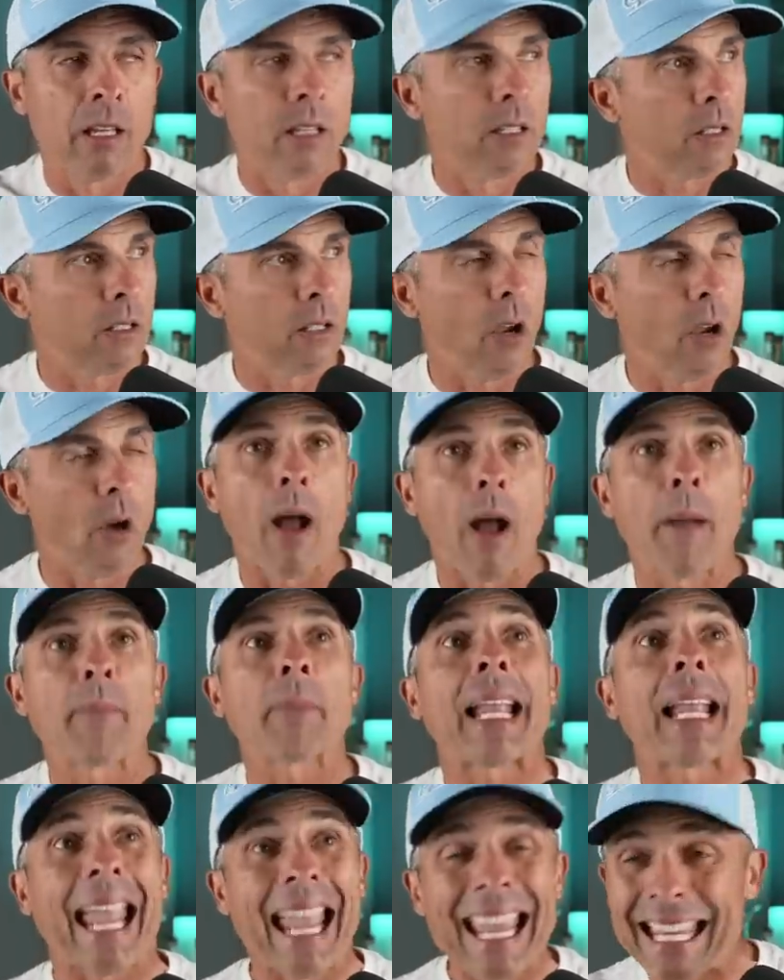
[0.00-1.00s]
So I'm
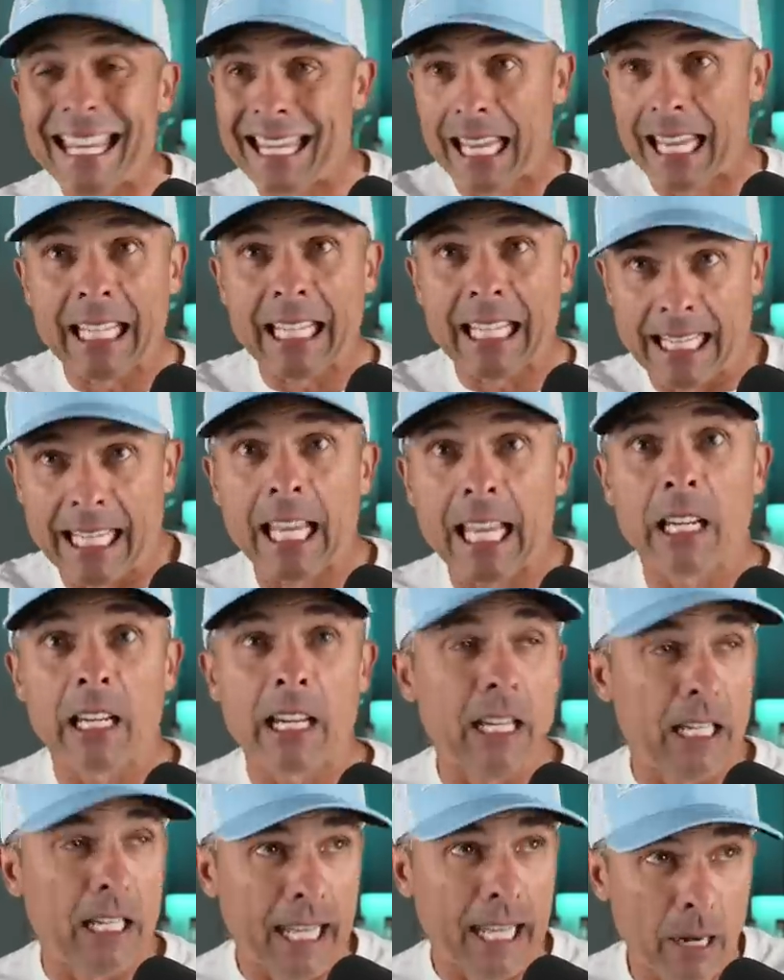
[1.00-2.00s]
like, hey, get
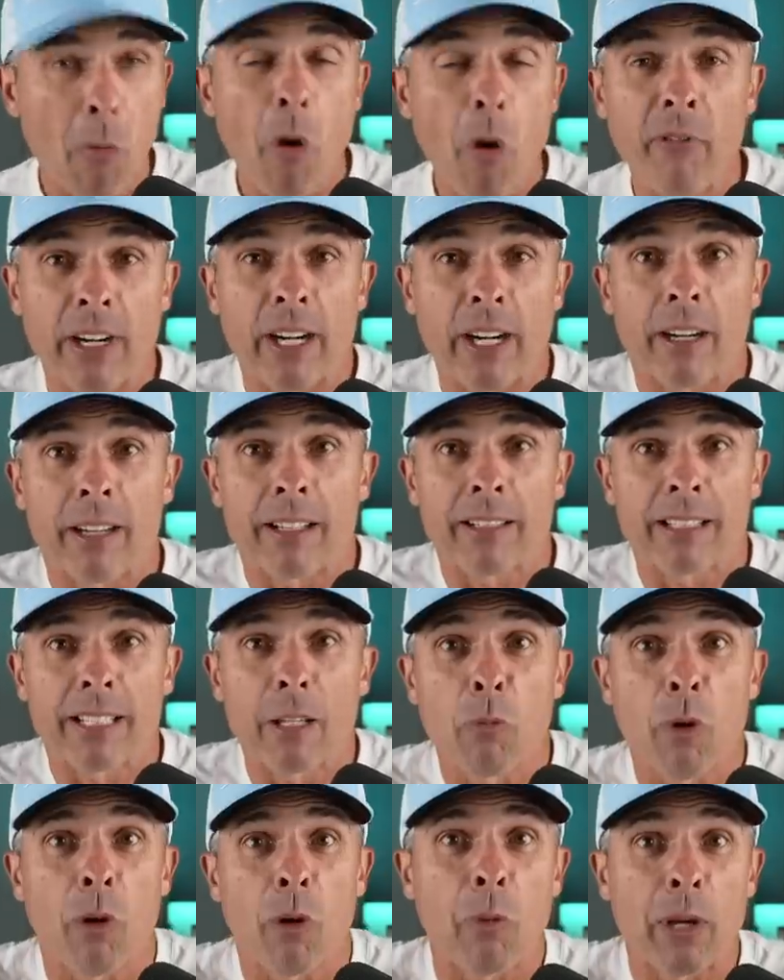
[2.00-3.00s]
him over here. Let's
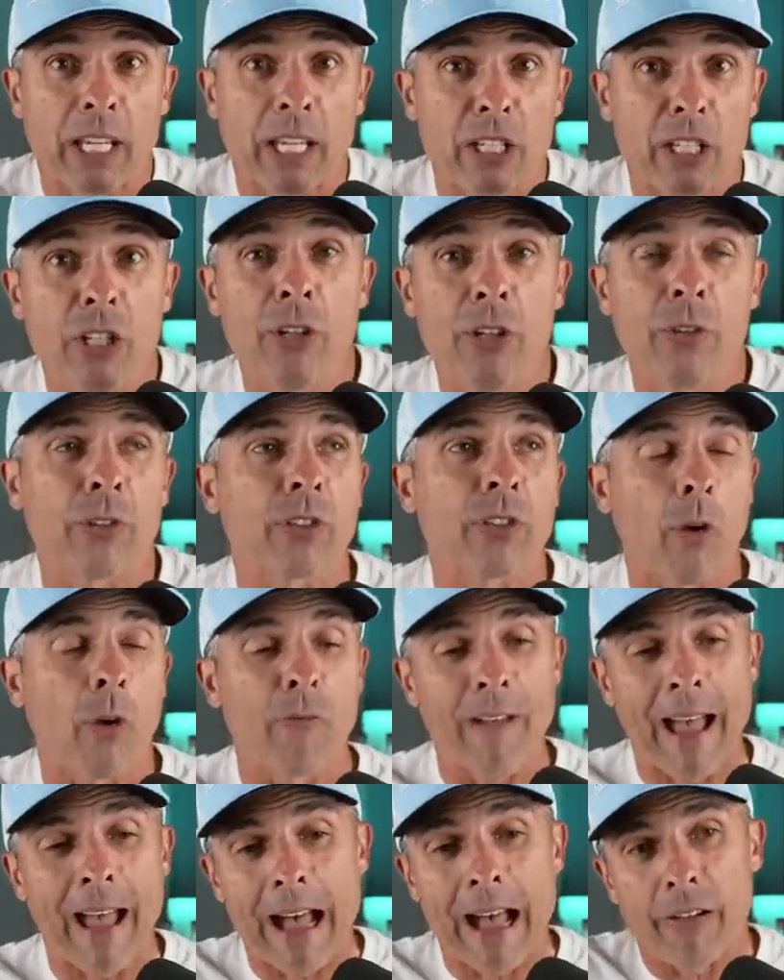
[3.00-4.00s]
see what we could do. So
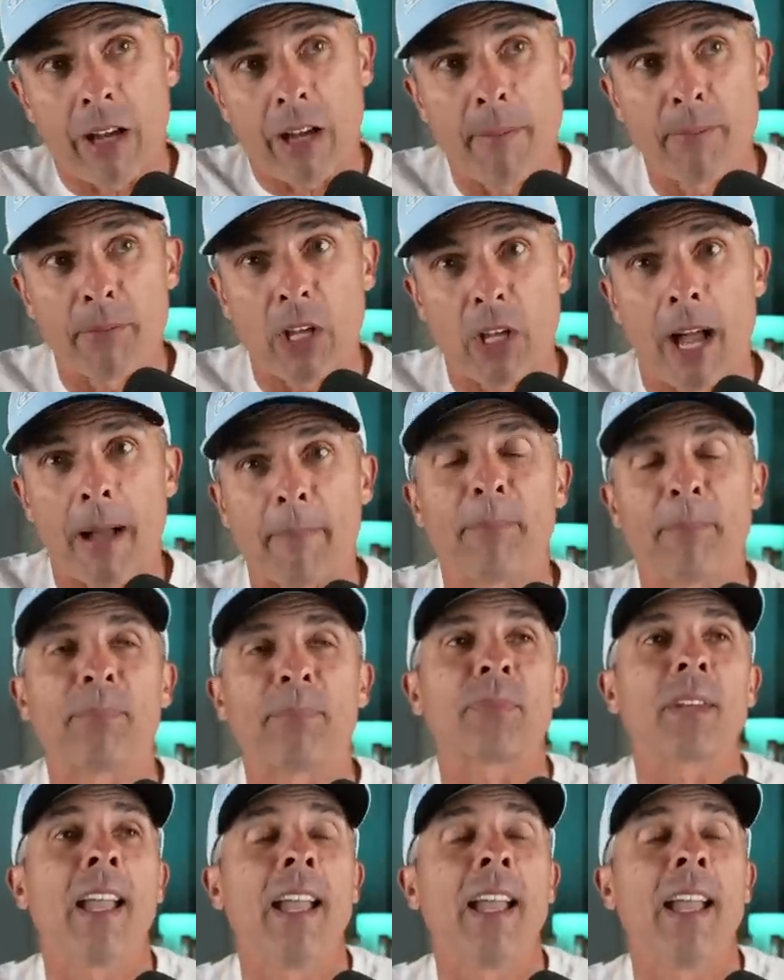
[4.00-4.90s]
Val comes up.